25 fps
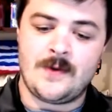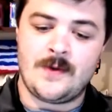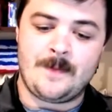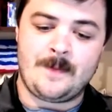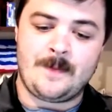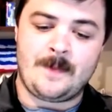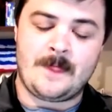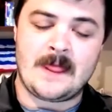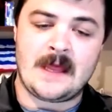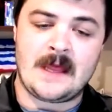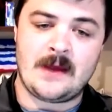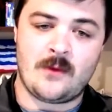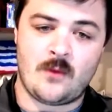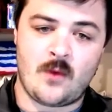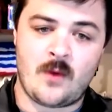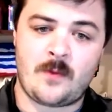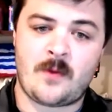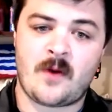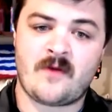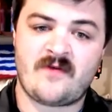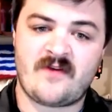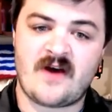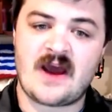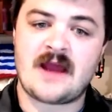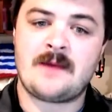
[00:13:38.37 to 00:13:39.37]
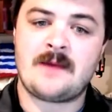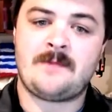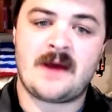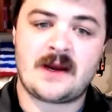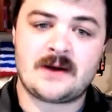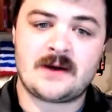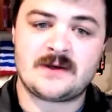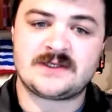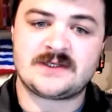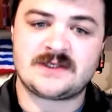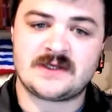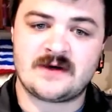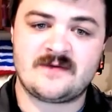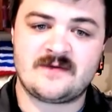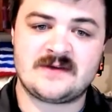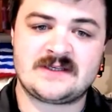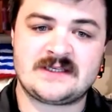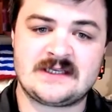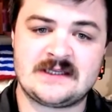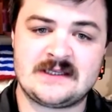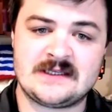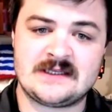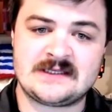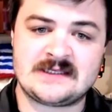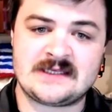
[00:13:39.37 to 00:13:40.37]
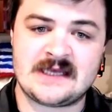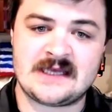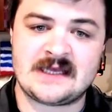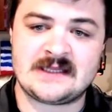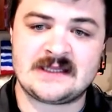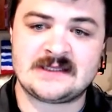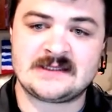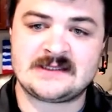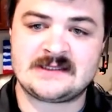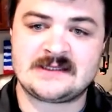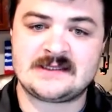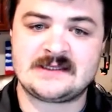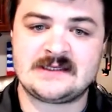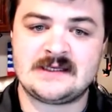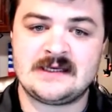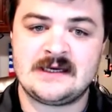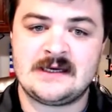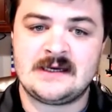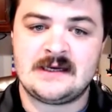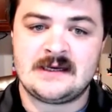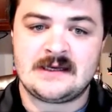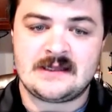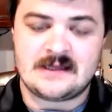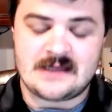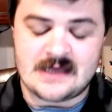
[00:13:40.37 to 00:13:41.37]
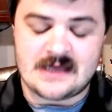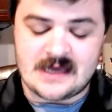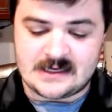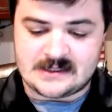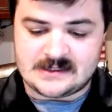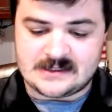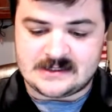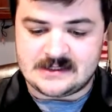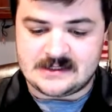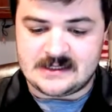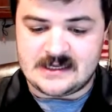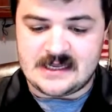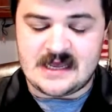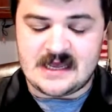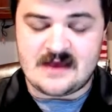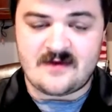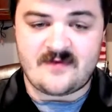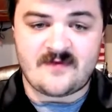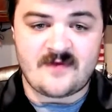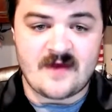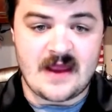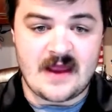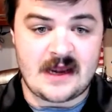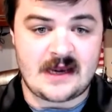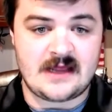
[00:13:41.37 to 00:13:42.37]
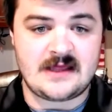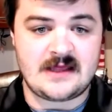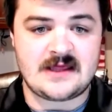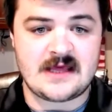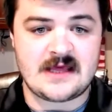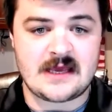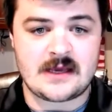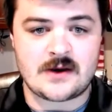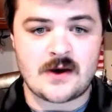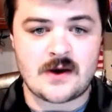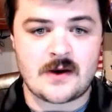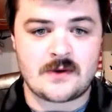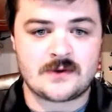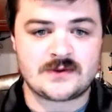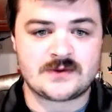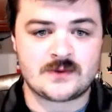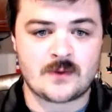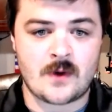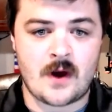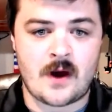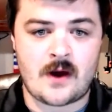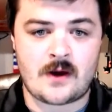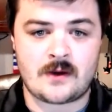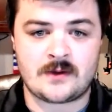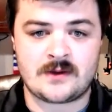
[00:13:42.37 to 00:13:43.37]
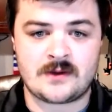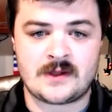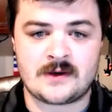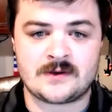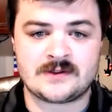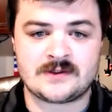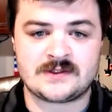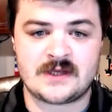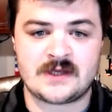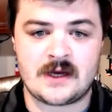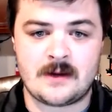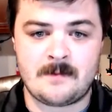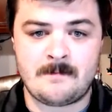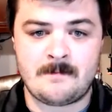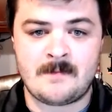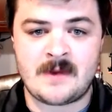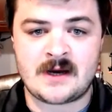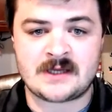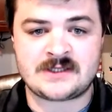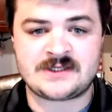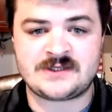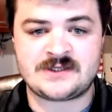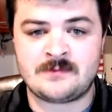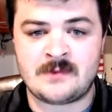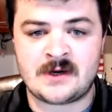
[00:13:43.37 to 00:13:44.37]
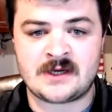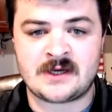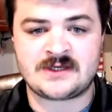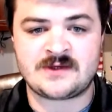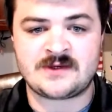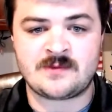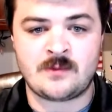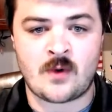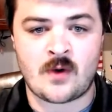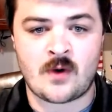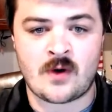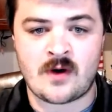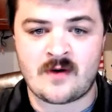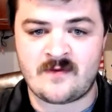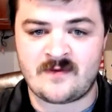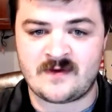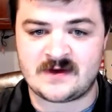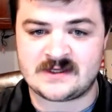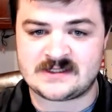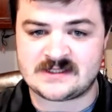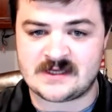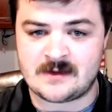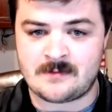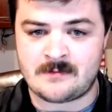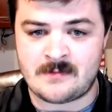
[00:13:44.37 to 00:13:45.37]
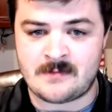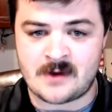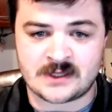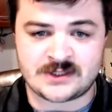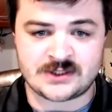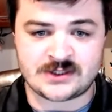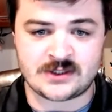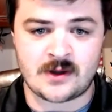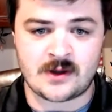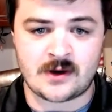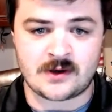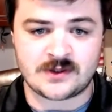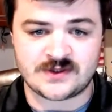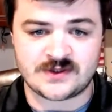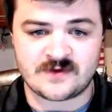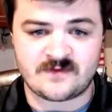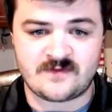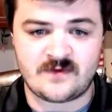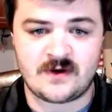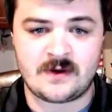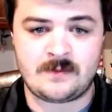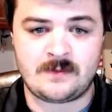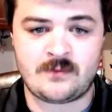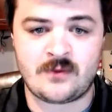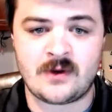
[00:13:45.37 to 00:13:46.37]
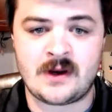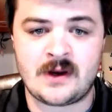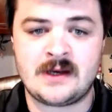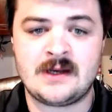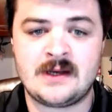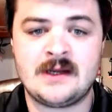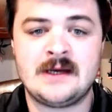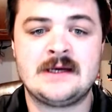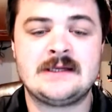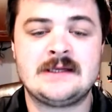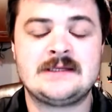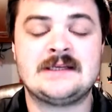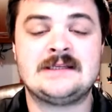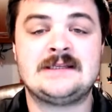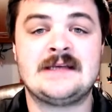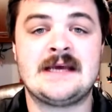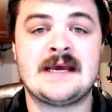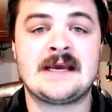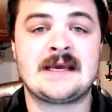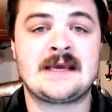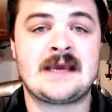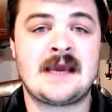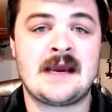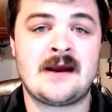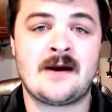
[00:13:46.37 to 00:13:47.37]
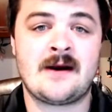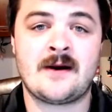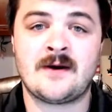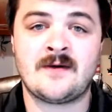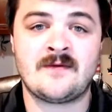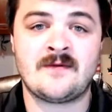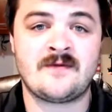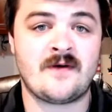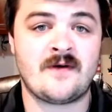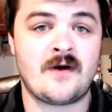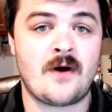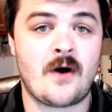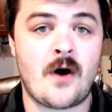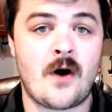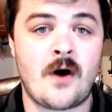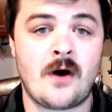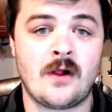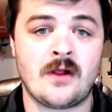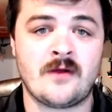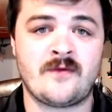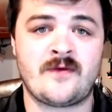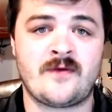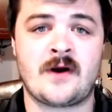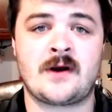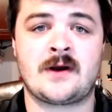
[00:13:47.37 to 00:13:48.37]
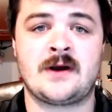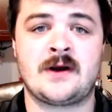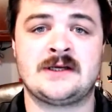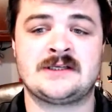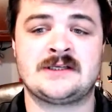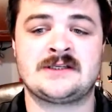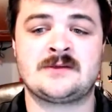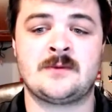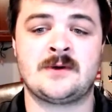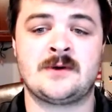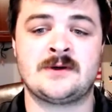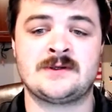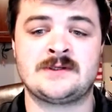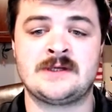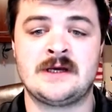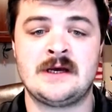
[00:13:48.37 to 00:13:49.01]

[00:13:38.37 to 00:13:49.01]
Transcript: it will provide better service in the sense that if anything goes wrong, there's much more of us, a much larger footprint to take care of all of our customers